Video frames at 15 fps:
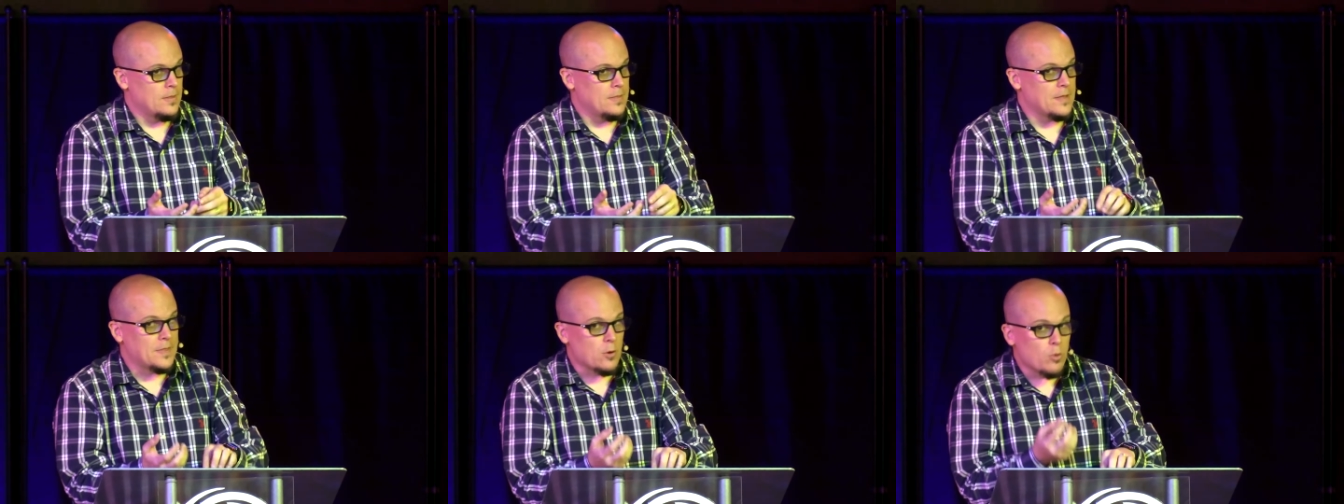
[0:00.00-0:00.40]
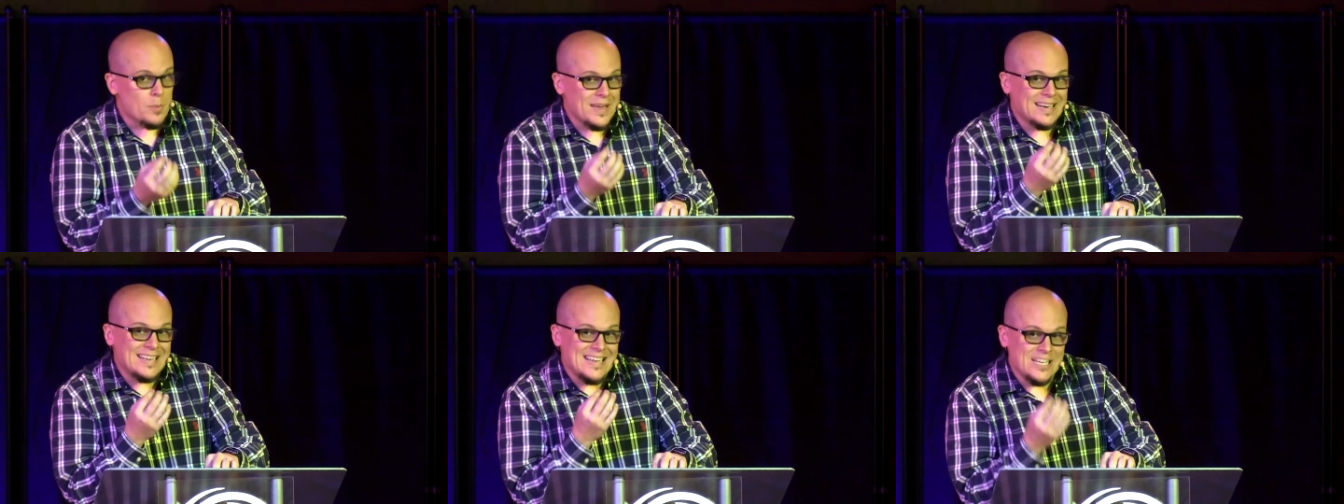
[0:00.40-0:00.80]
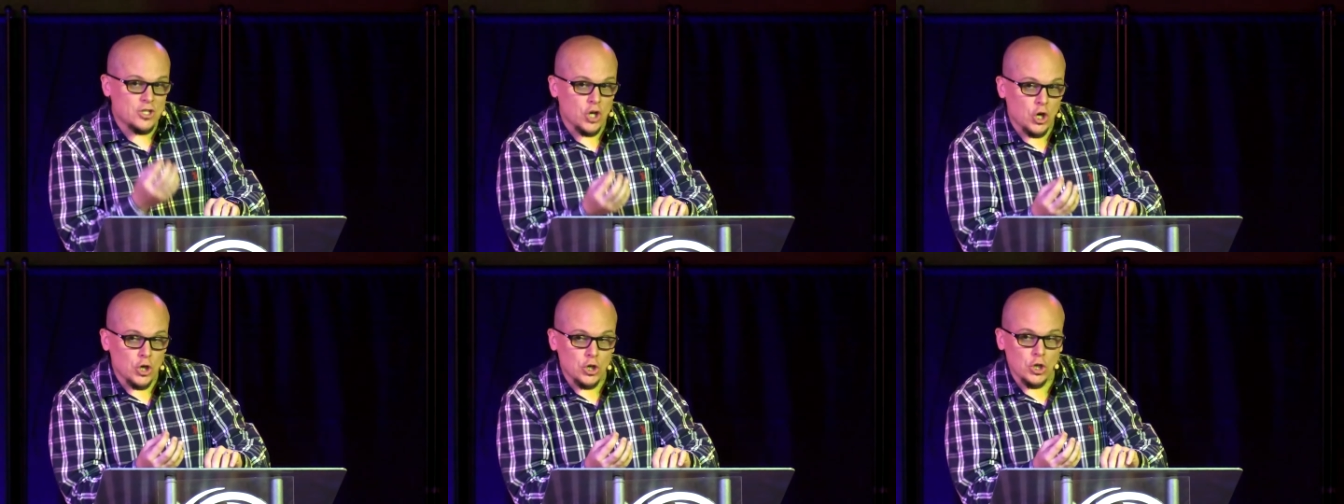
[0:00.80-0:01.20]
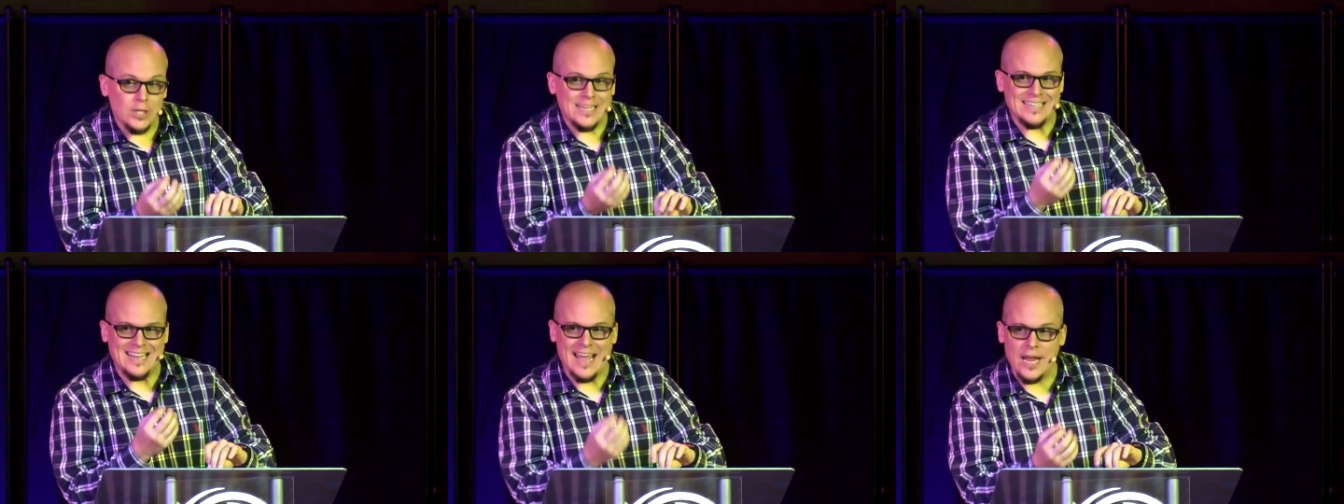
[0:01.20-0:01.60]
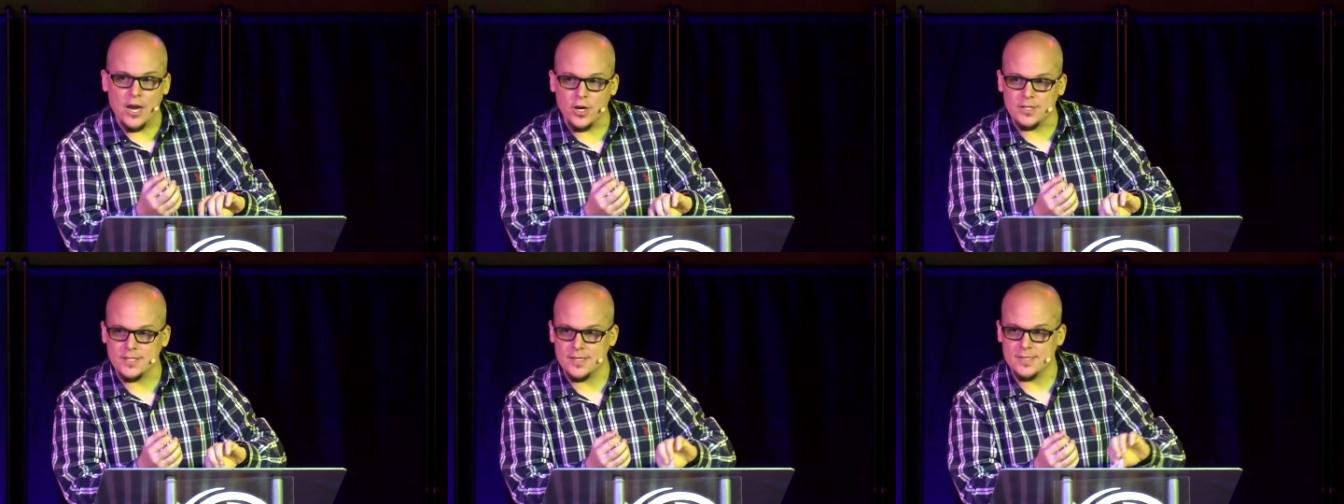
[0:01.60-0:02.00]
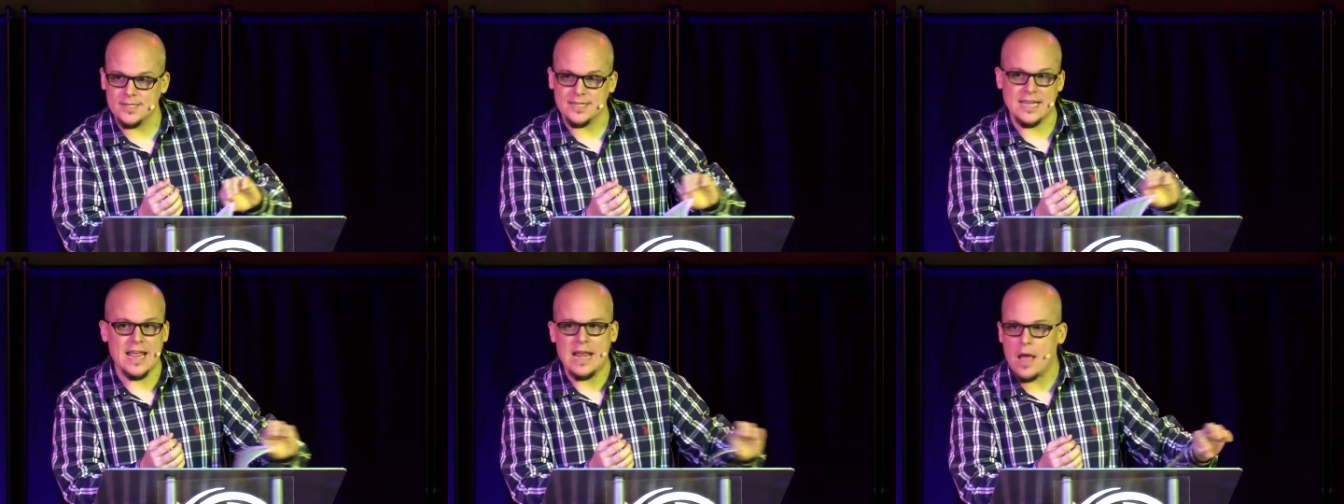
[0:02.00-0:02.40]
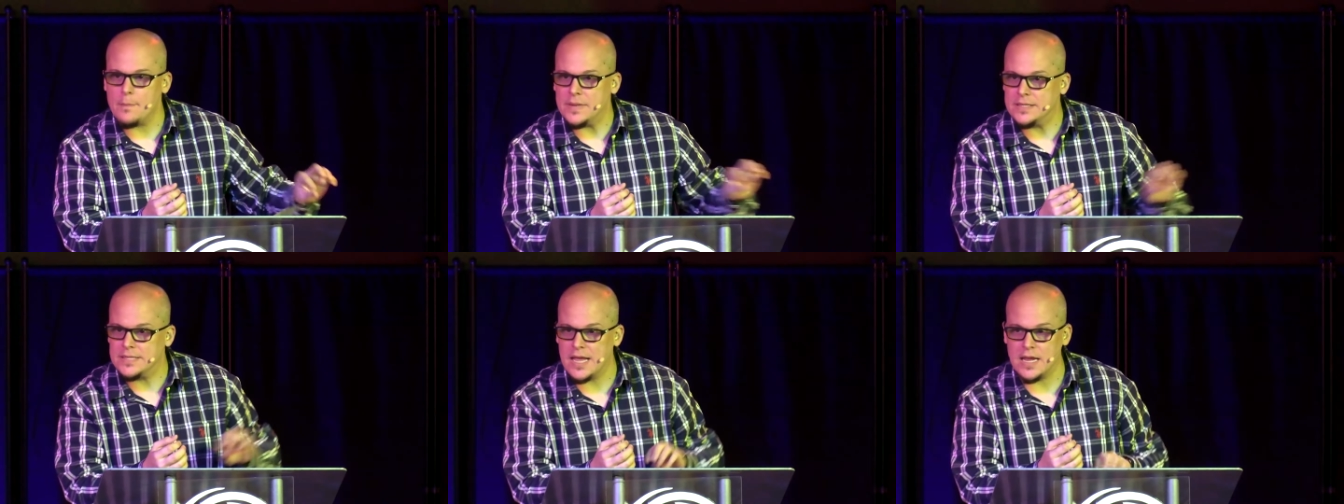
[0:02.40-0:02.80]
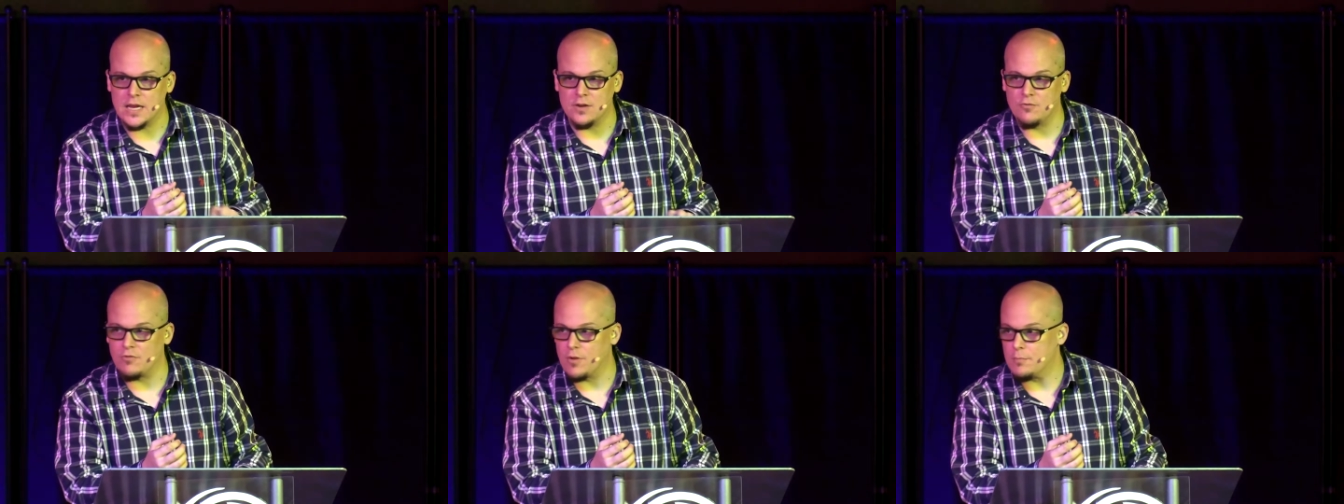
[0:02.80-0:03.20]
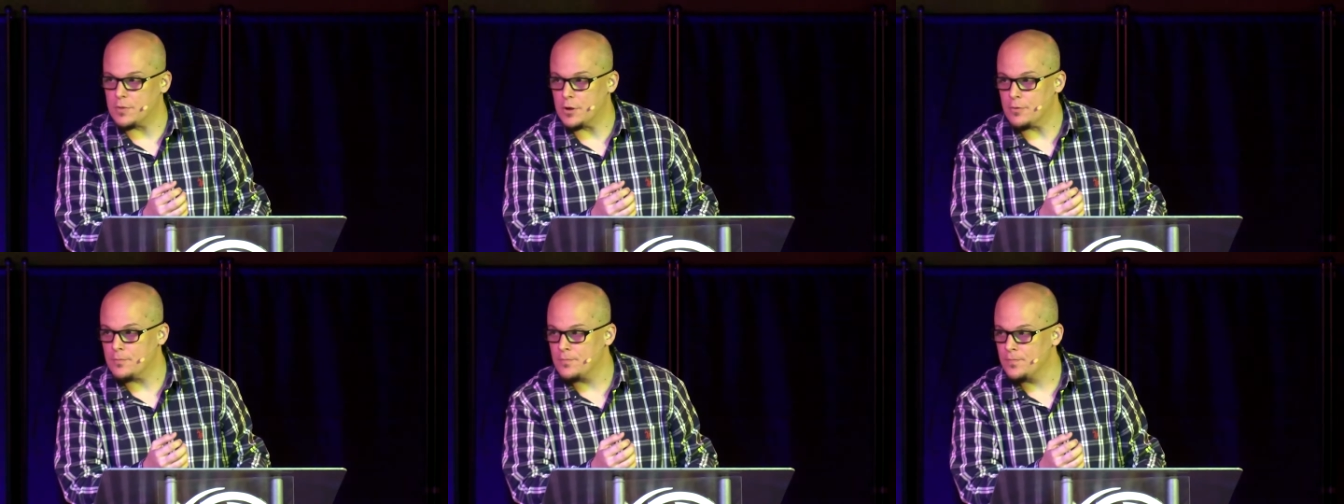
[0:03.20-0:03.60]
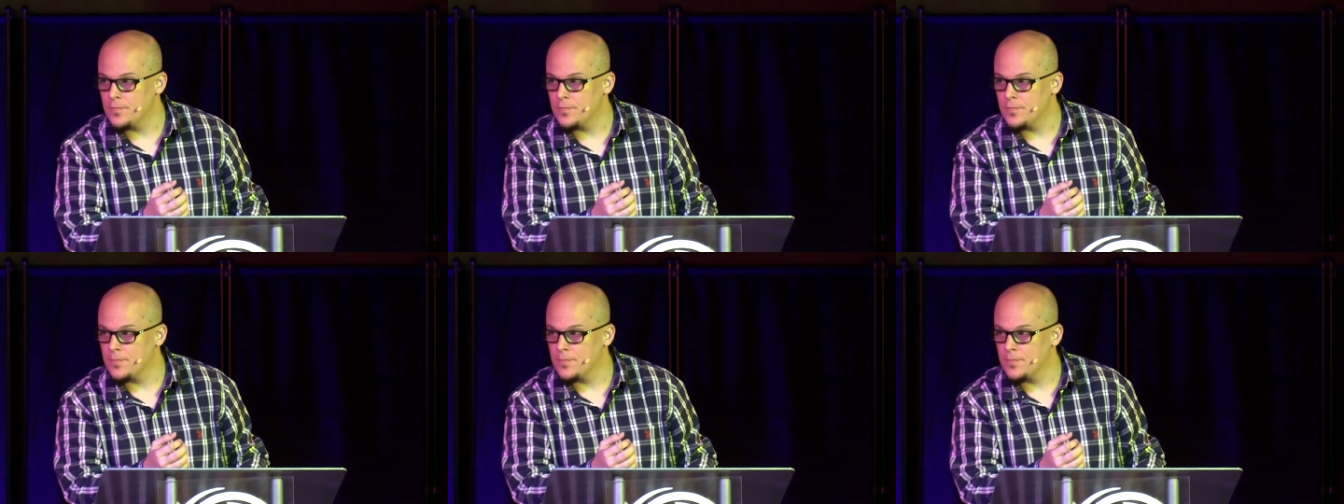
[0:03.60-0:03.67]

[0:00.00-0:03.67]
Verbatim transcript: that there will be an eternal inheritance. It cannot be taken from you.